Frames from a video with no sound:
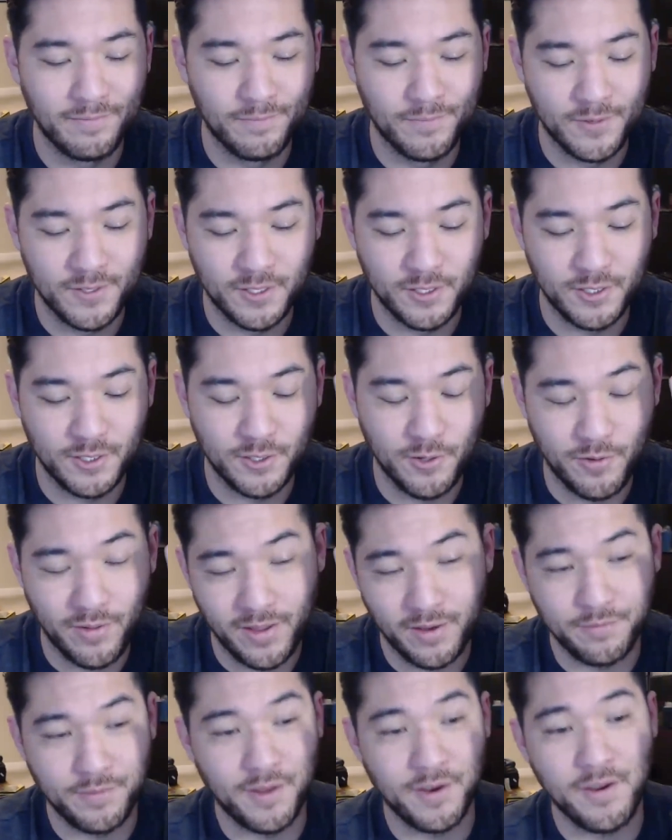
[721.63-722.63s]
So
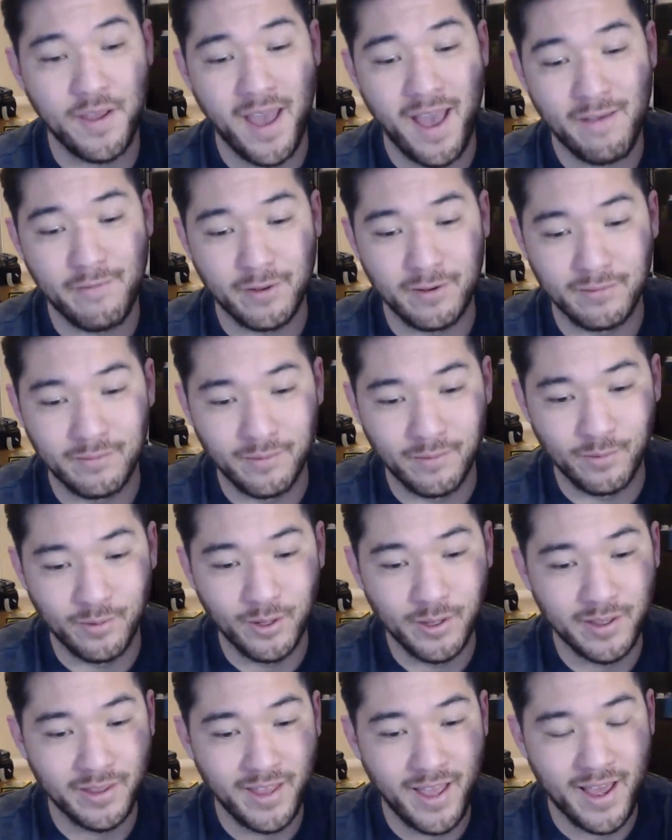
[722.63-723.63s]
there you have it.
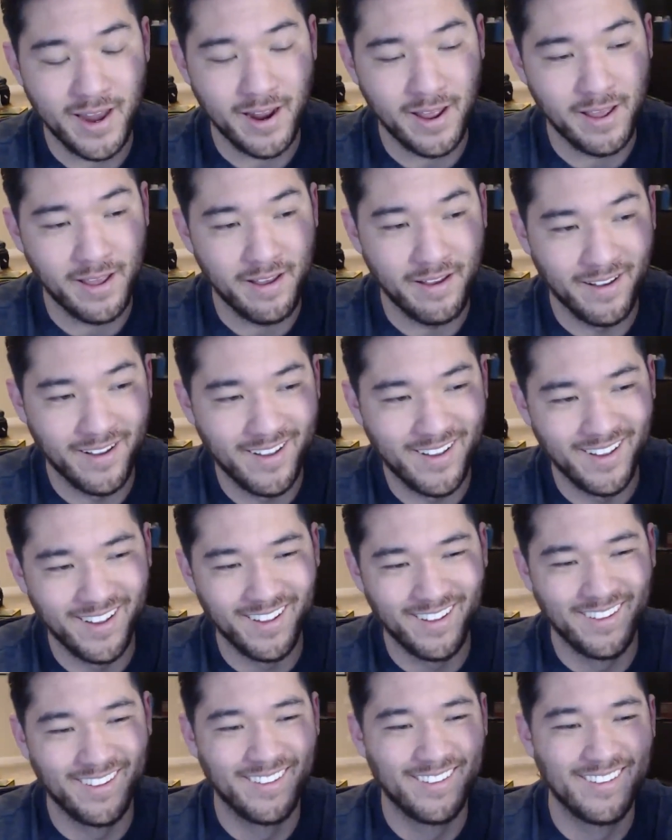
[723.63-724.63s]
Look at that. I have
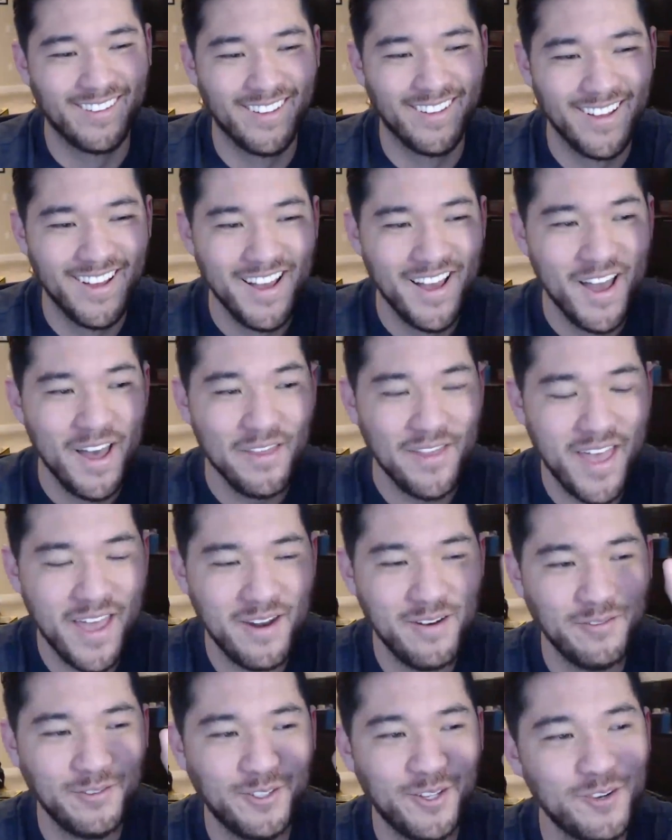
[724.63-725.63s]

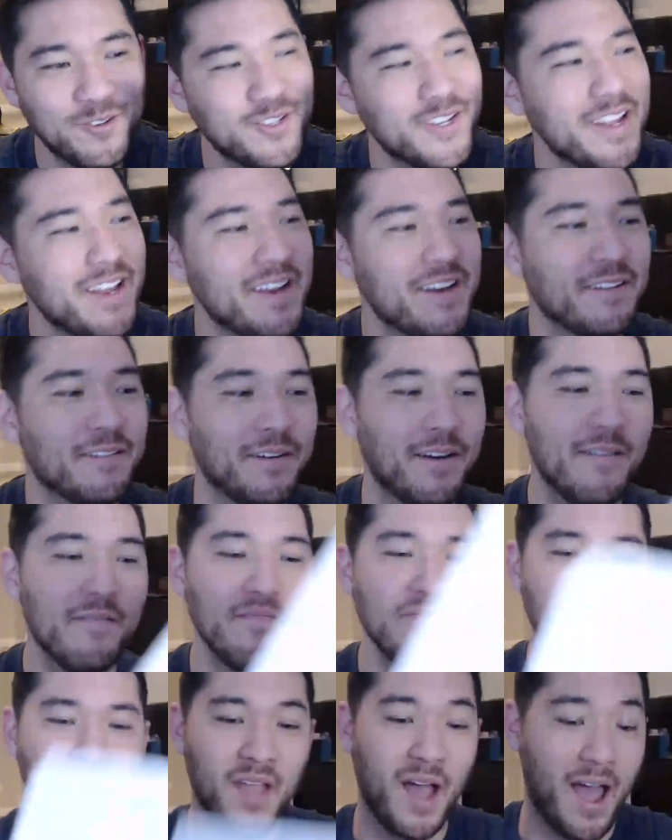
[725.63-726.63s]
Thanos 13.
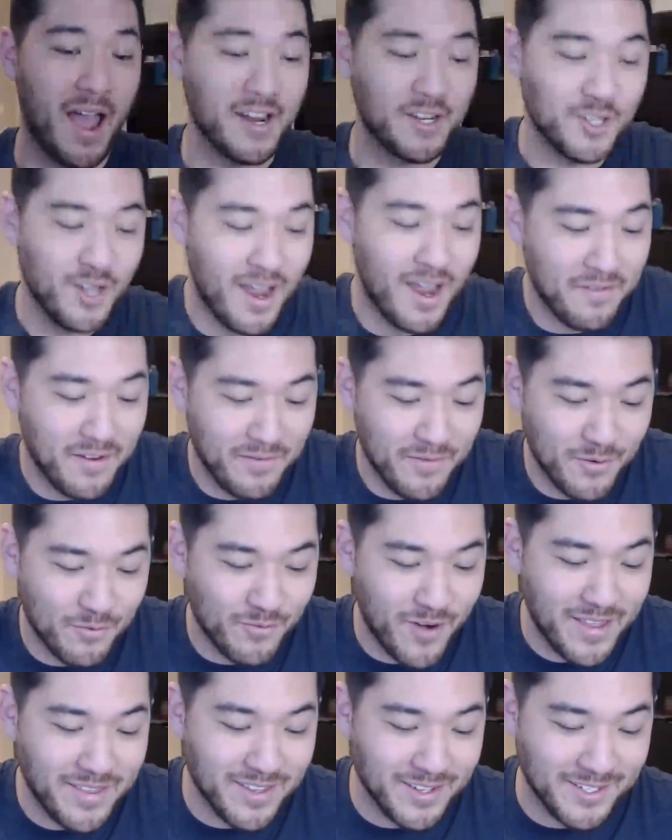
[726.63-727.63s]
I actually haven't even
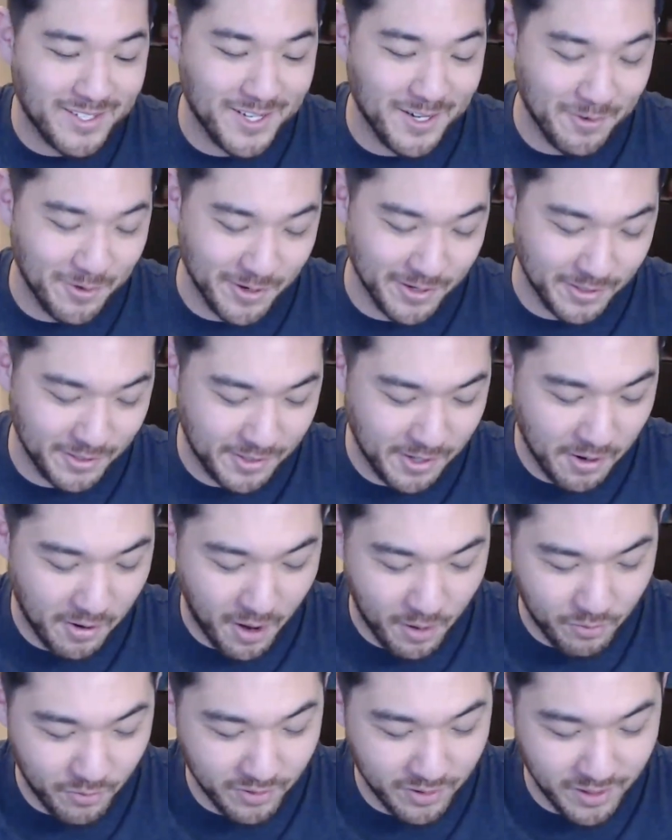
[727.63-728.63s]
read this series, so
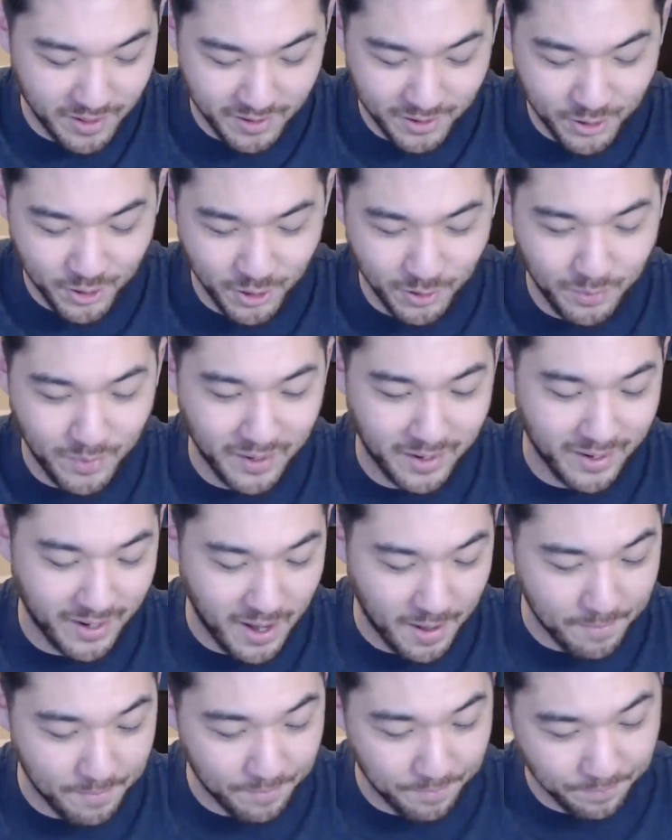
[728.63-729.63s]
I really should pick it
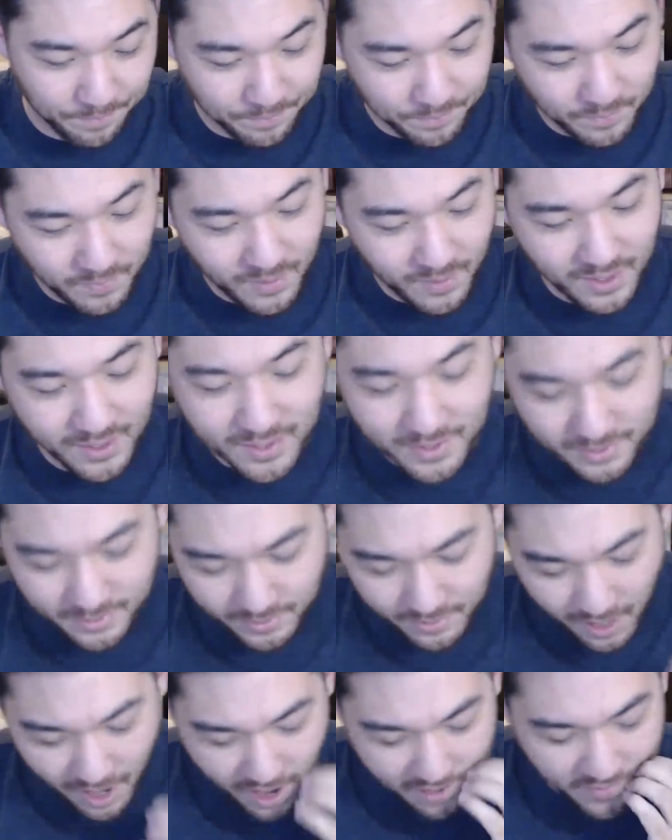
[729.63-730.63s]
up
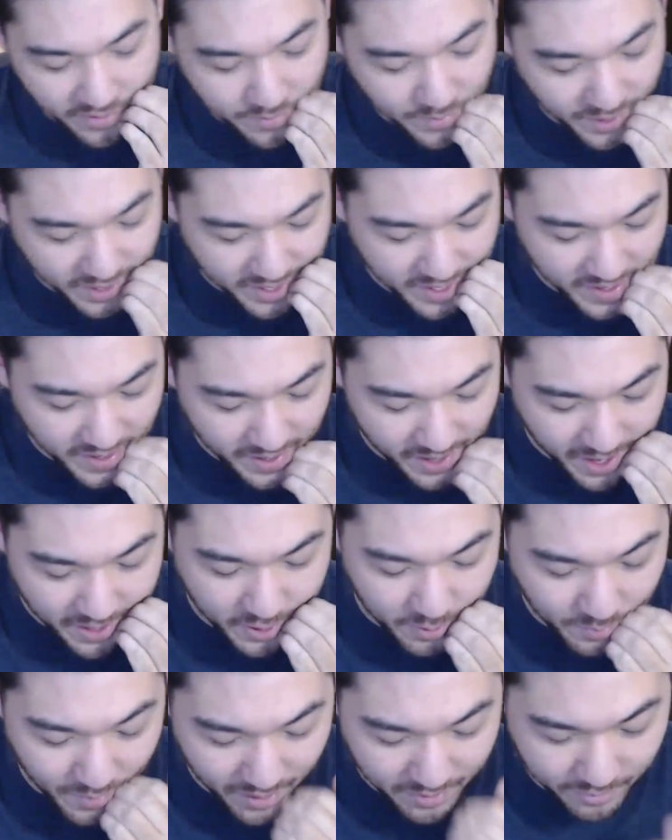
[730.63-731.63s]
because everybody and
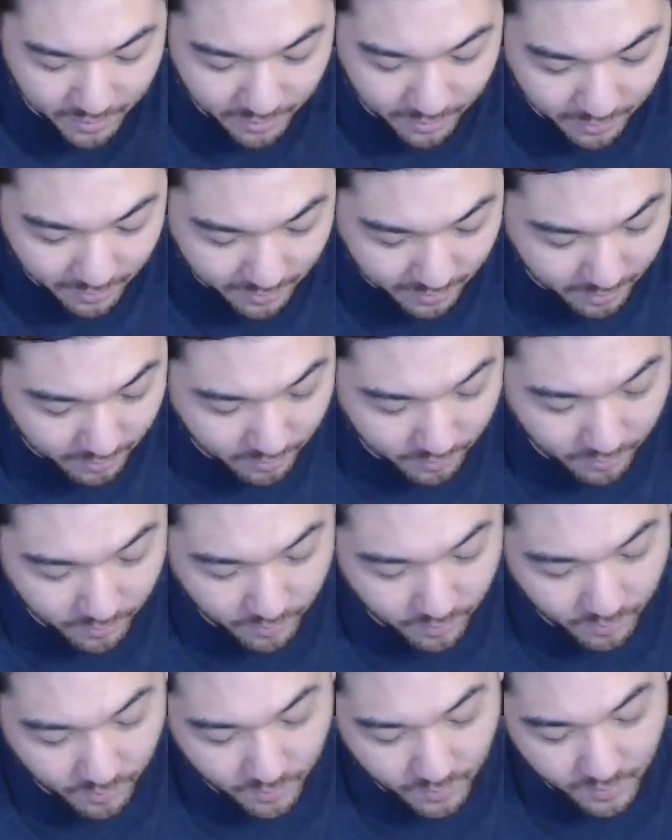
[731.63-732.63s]
their mother
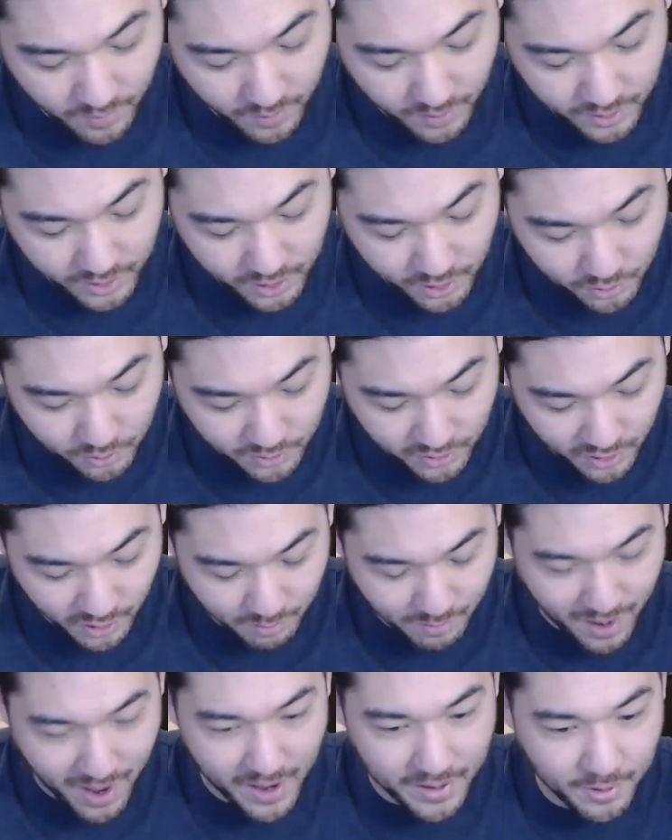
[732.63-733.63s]
is losing
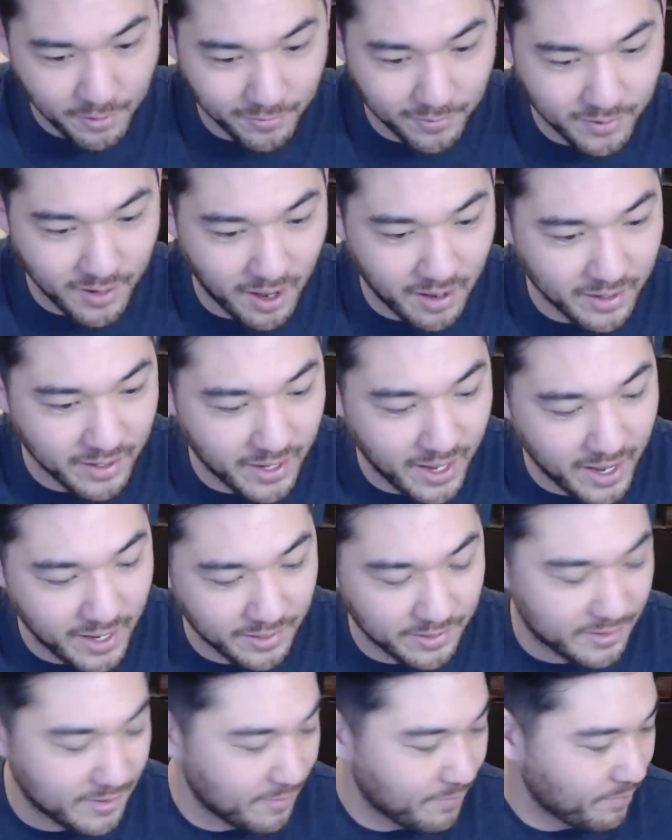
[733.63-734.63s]
their mind over Donny
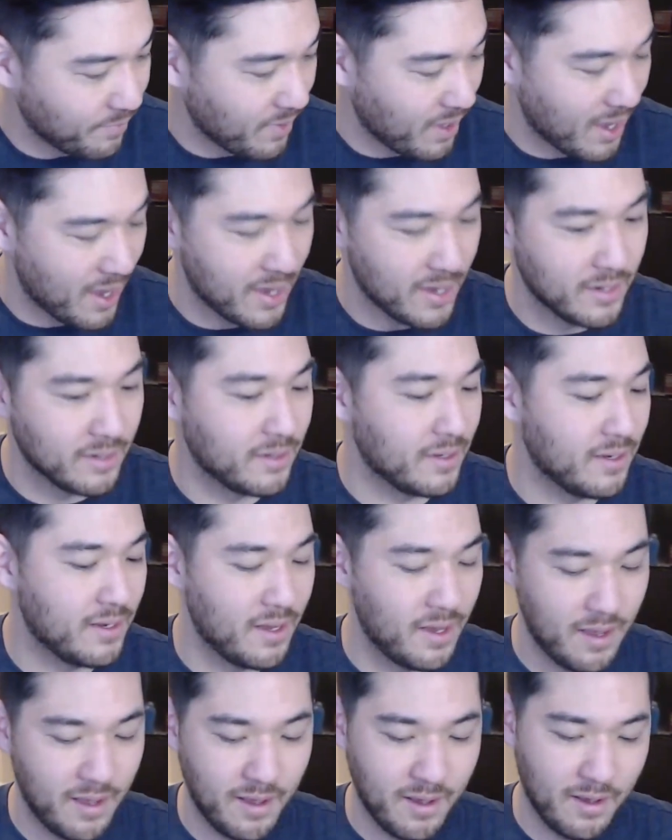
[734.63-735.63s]
Cates and
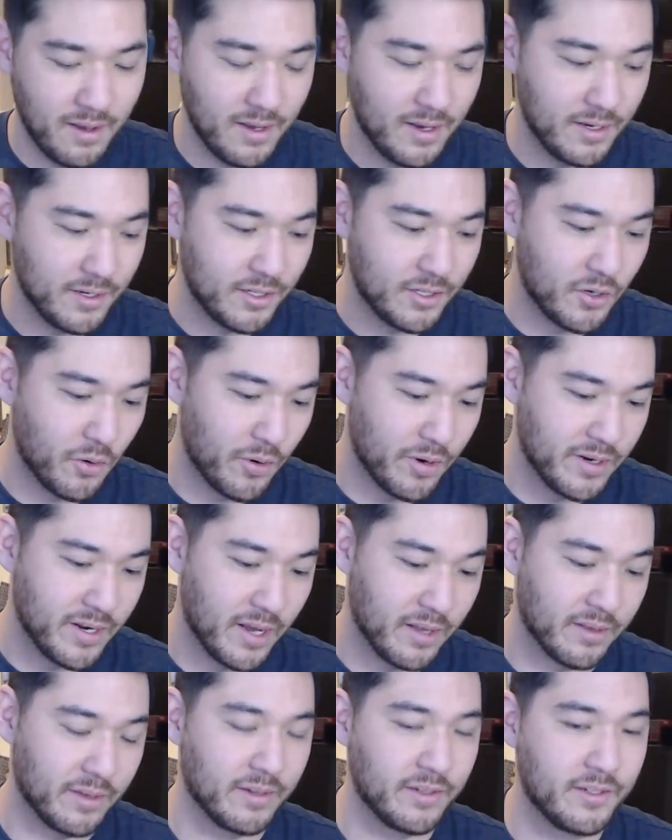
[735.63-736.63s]
his
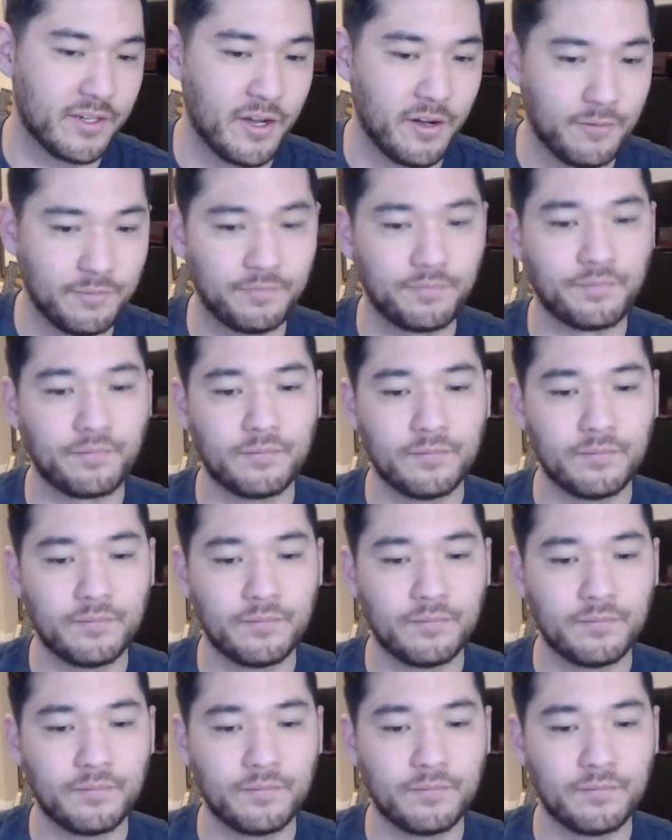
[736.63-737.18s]
storytelling. So